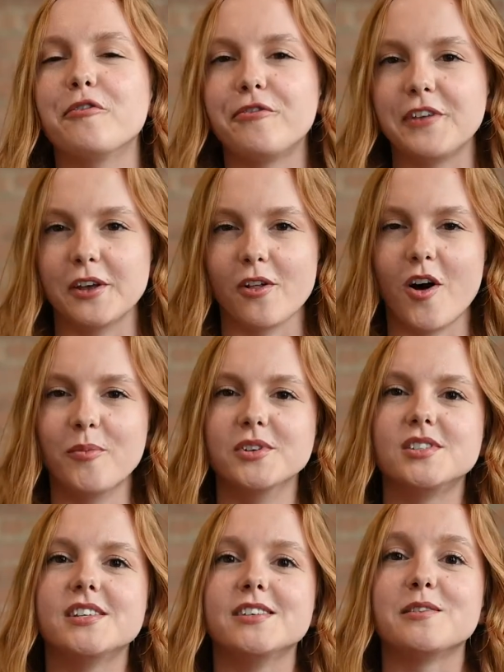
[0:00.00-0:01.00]
feel,
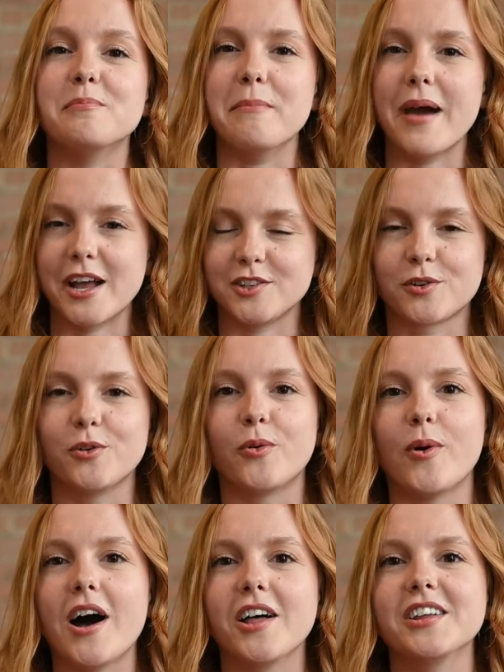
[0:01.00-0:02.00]
almost this magical
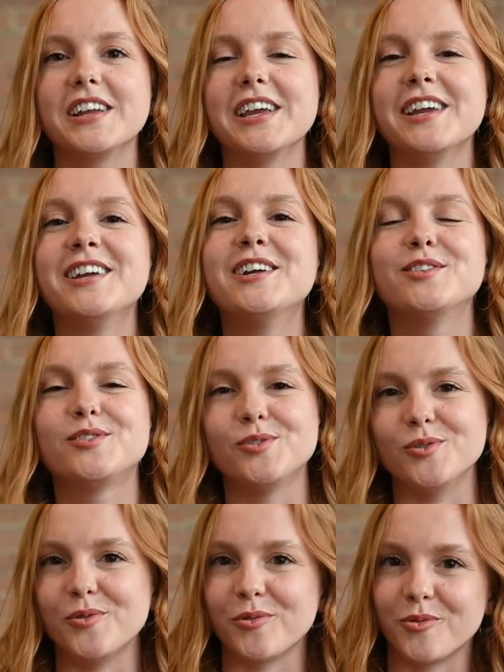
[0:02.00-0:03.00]
quality
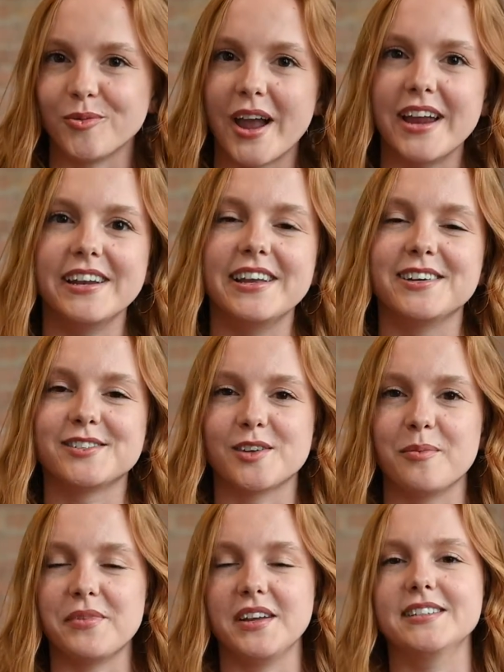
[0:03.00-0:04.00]
to writing
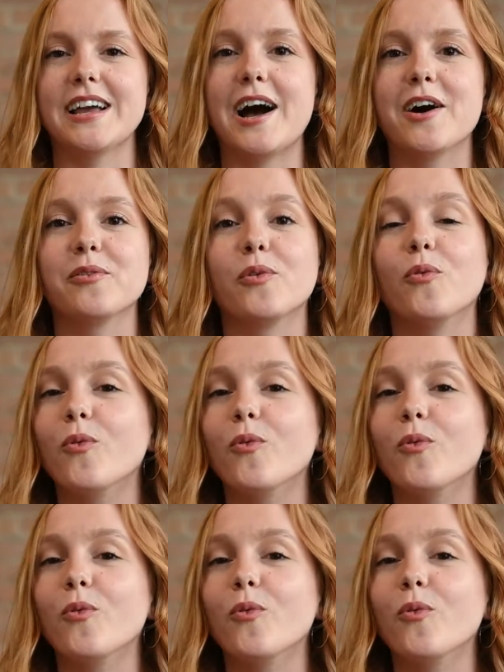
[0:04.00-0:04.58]
something down,